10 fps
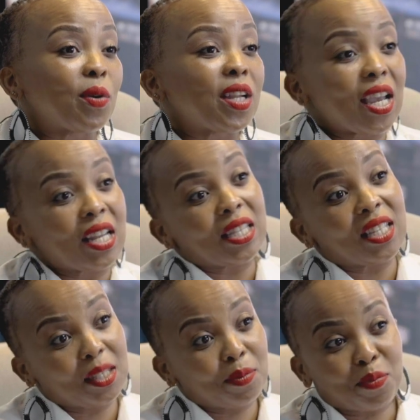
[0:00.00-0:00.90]
what I,
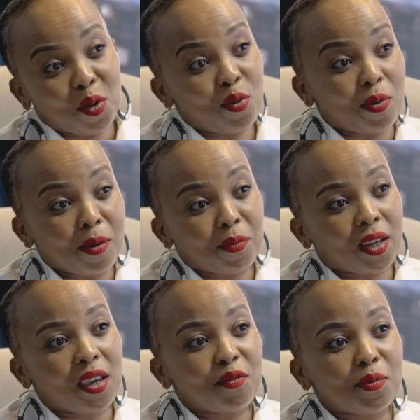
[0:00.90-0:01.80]
this program
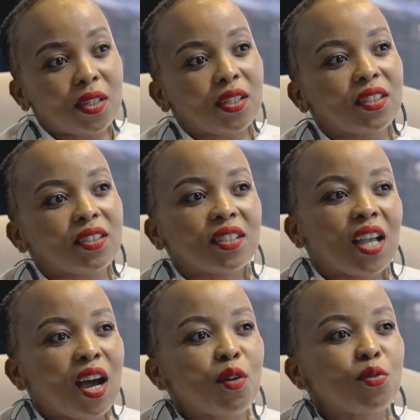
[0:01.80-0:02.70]
gave me is
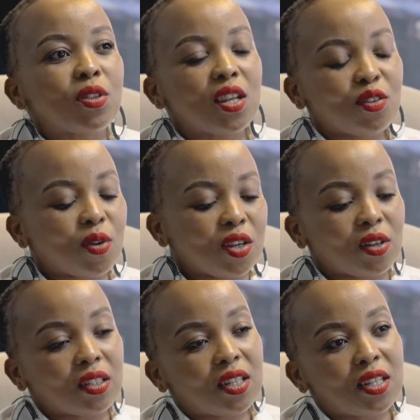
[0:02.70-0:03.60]
how then do I
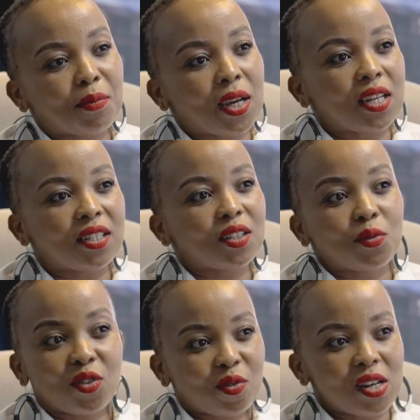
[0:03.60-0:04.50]
translate my ideas,
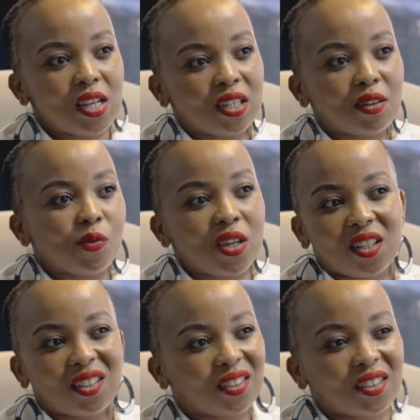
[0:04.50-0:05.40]
which already had, were
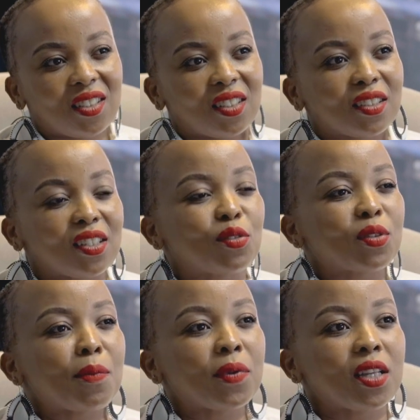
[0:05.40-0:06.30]
in existence, into
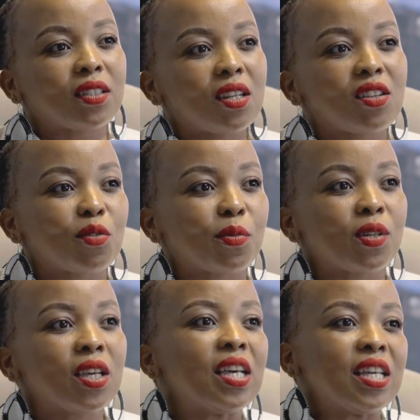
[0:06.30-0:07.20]
something that's tangible
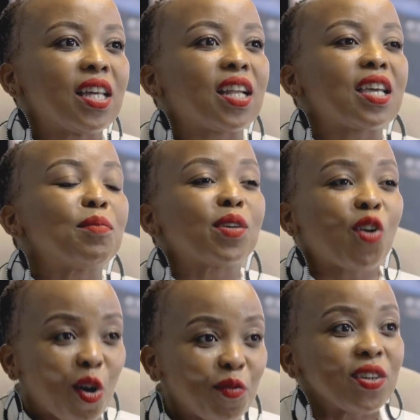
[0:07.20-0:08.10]
that I can be
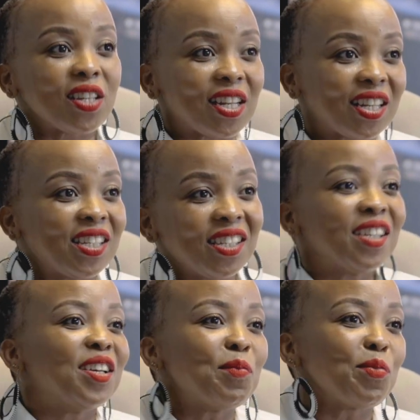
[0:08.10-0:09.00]
confidently
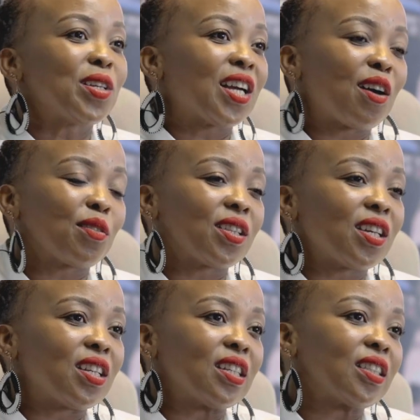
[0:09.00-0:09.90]
putting out there
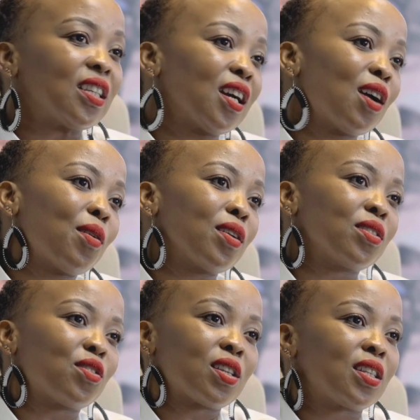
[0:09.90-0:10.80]
and seeing how I
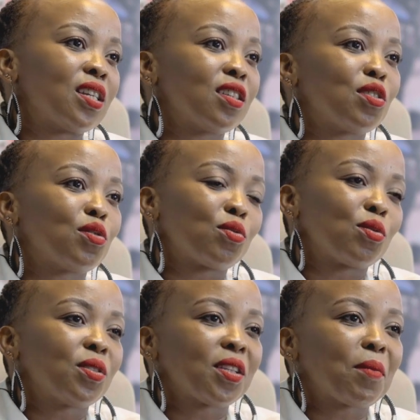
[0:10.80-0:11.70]
could translate it into
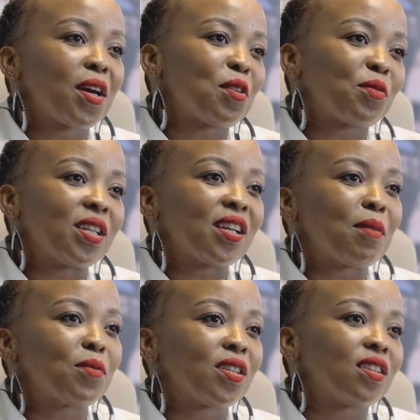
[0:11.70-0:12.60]
some kind of
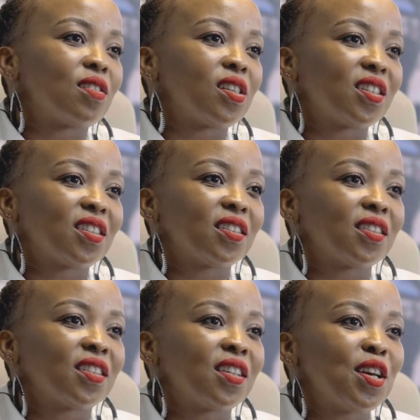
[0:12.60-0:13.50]
income
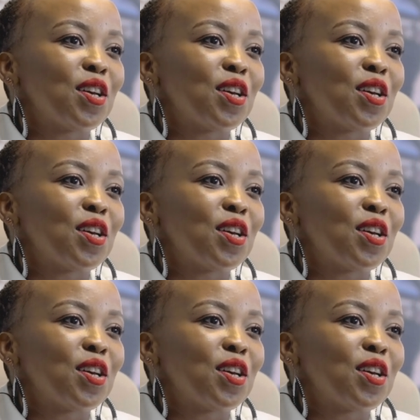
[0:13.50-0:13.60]
generation.